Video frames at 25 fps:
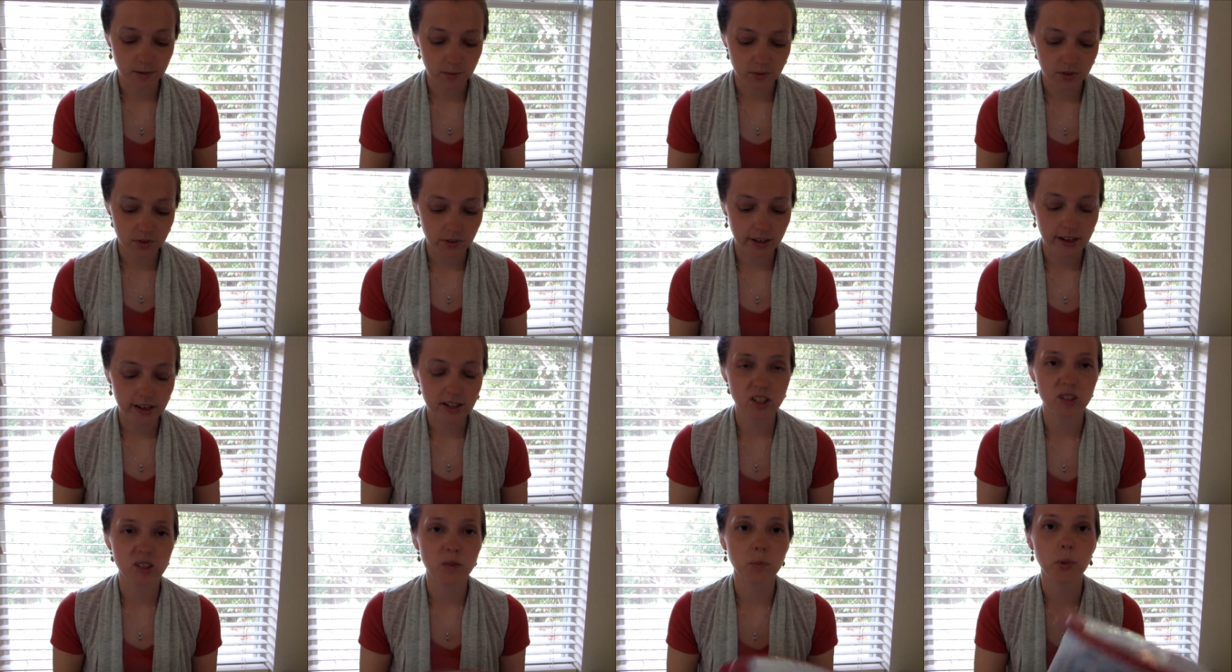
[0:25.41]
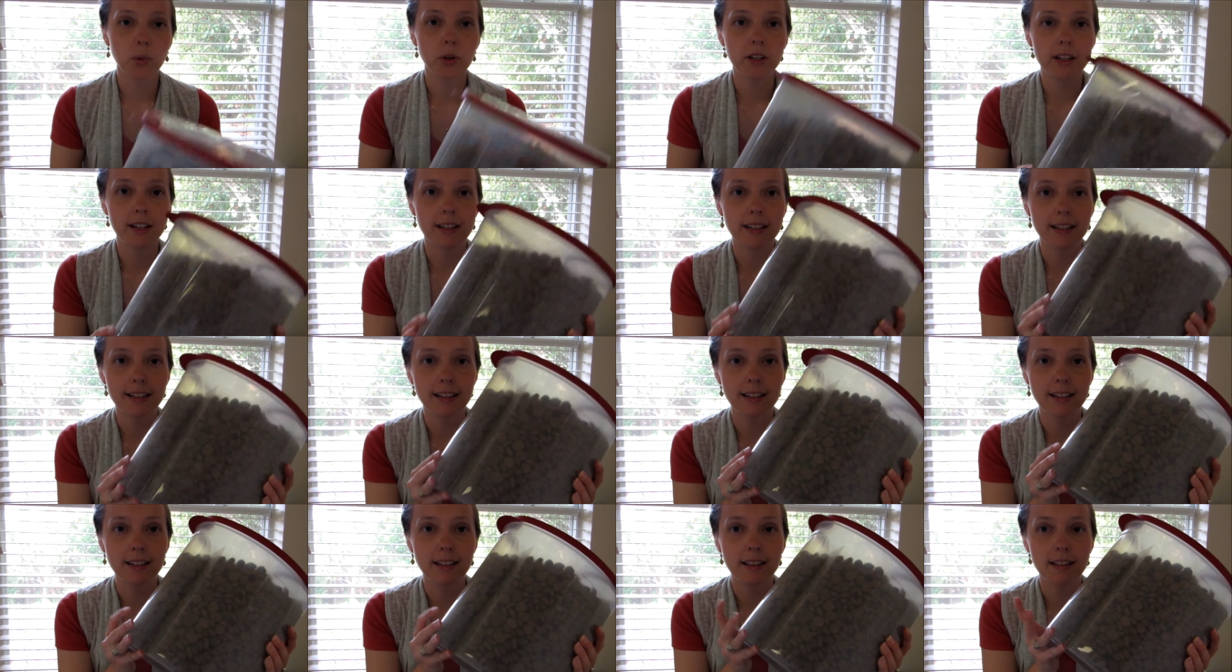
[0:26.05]
So I just put it
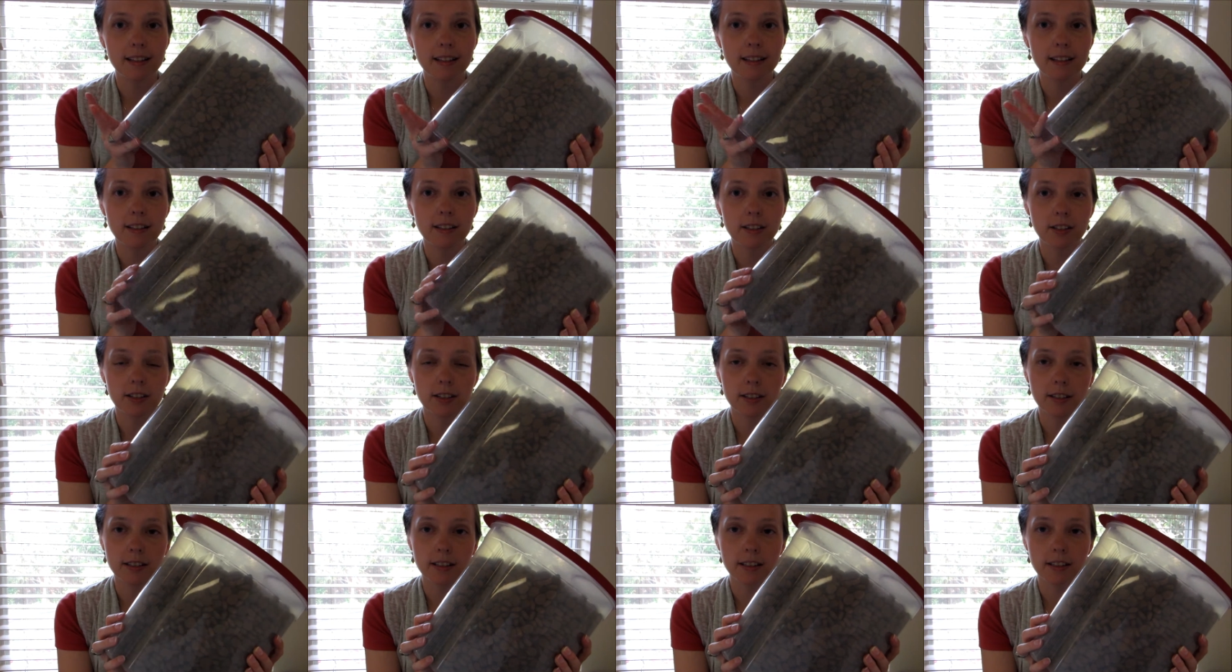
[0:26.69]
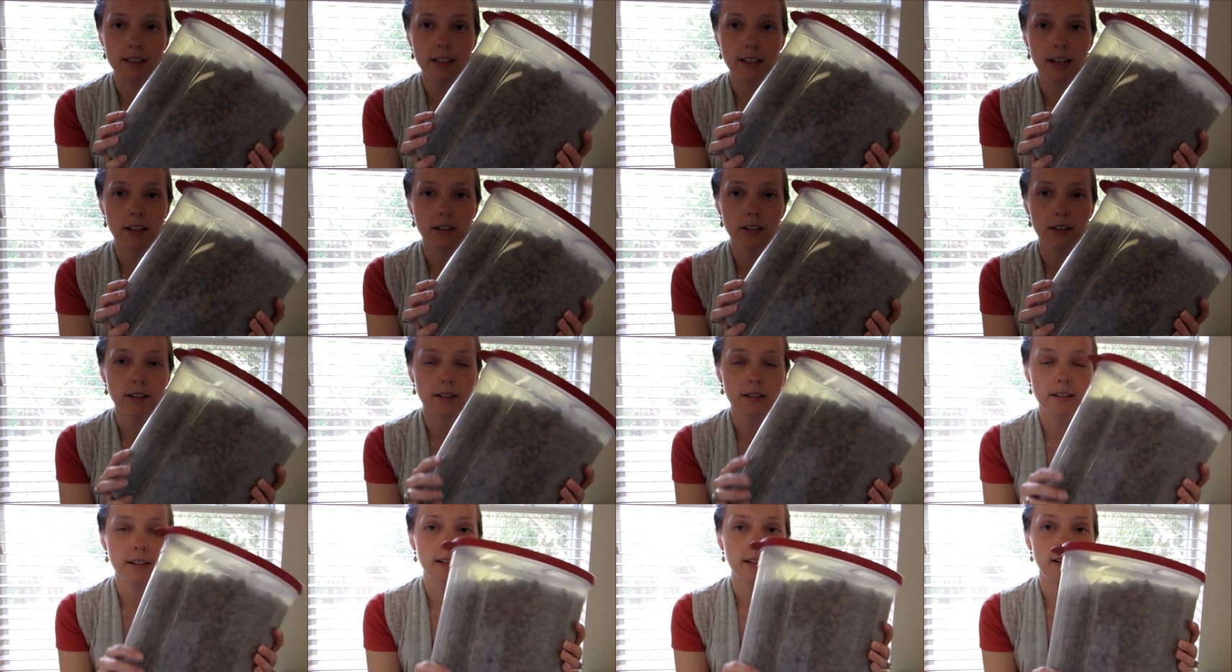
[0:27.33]
in this cereal
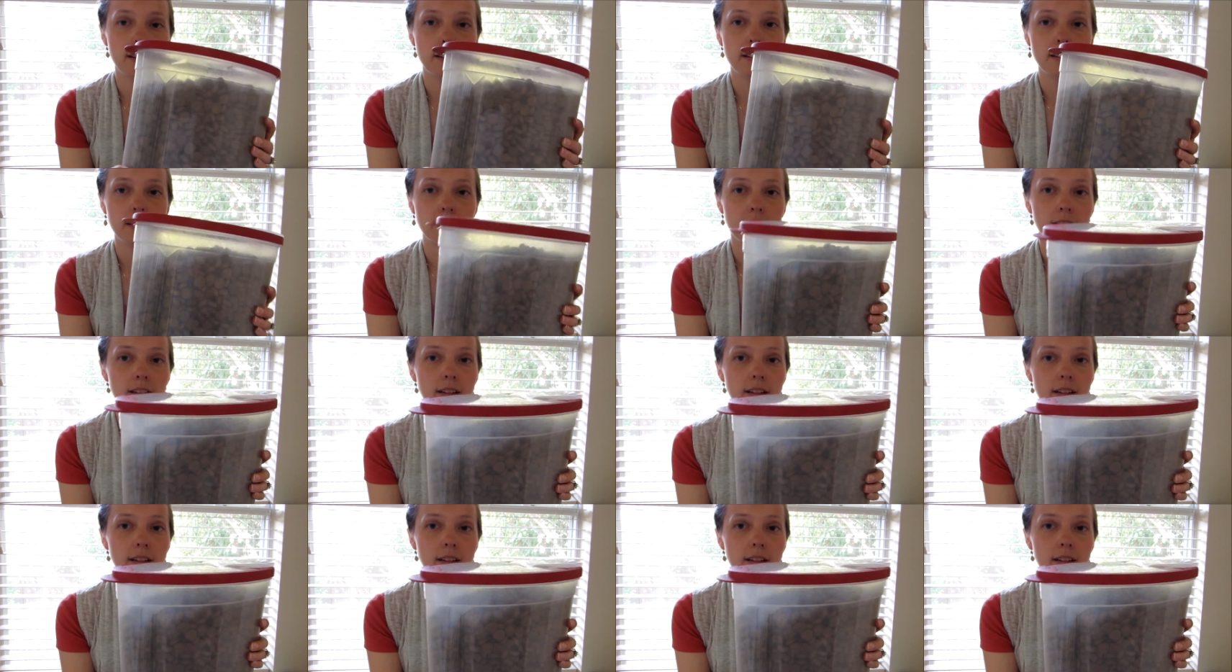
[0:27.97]
container, and